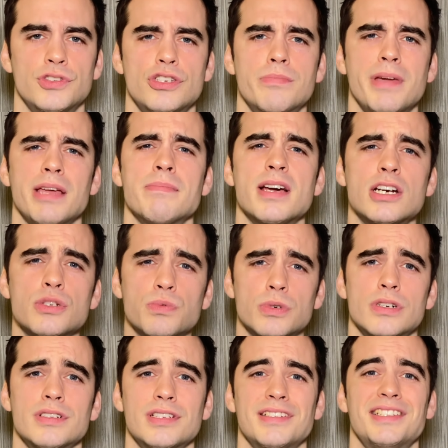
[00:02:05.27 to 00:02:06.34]
To make matters
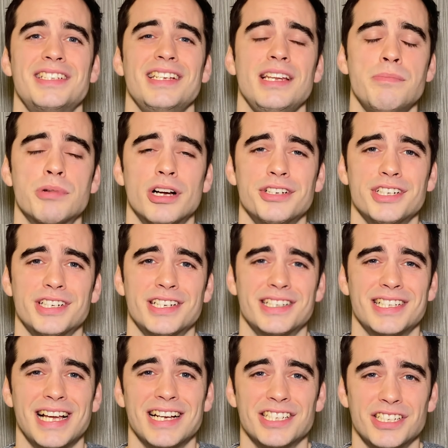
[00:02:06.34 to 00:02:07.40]
worse, CD Projekt
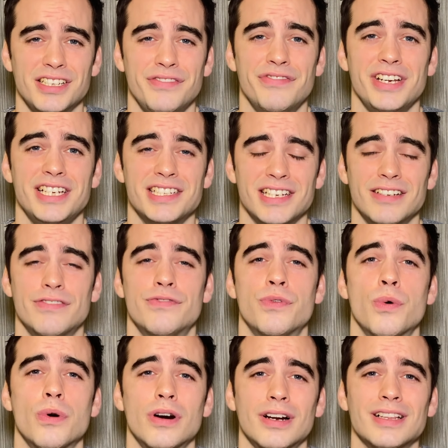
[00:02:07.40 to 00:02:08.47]
is actually facing
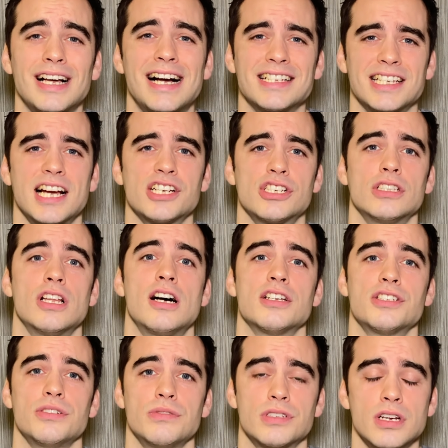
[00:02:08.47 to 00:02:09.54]
4 class action
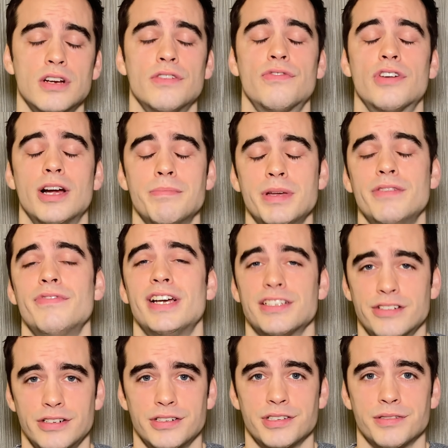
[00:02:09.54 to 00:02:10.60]
lawsuits from
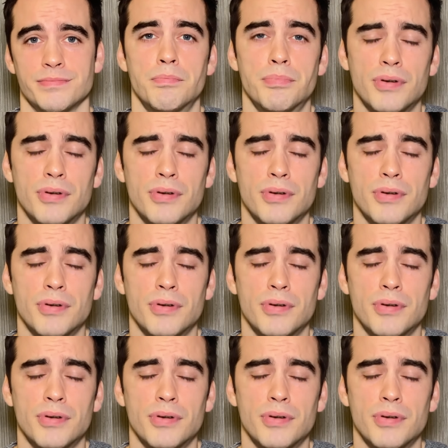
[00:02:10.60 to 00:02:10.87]
investors.